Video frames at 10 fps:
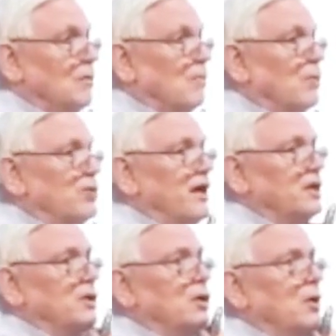We're
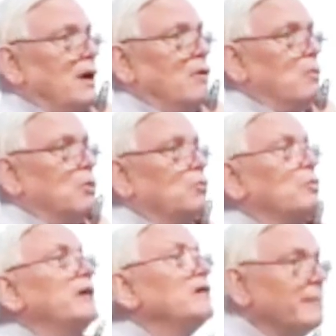telling you how the world
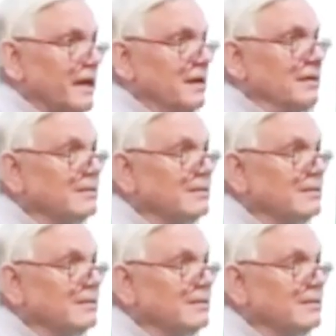will be.